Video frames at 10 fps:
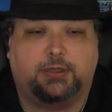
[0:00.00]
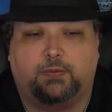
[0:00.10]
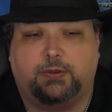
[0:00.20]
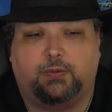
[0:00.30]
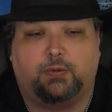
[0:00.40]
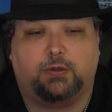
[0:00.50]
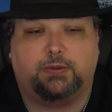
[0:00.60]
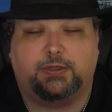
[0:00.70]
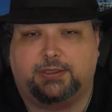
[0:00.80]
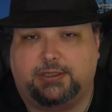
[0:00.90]
I don't really work
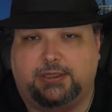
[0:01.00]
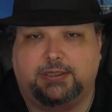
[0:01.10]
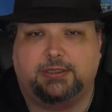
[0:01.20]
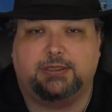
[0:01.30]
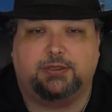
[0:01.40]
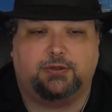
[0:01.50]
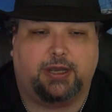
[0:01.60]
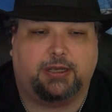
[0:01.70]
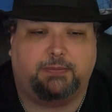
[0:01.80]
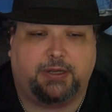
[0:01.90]
with the seasons in
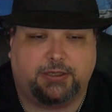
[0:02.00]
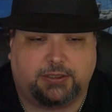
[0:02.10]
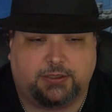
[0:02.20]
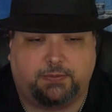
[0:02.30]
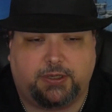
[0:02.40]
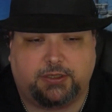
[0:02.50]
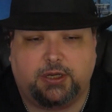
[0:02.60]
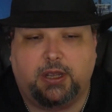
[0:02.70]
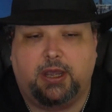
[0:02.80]
Dragon Magic so much,